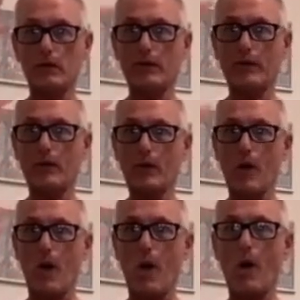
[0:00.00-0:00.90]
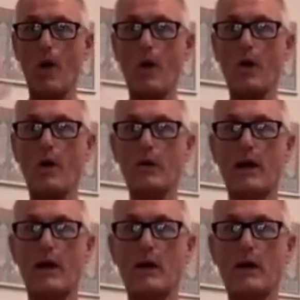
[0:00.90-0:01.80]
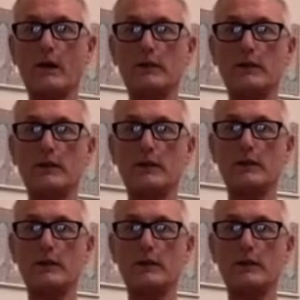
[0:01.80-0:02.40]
for all that oxygen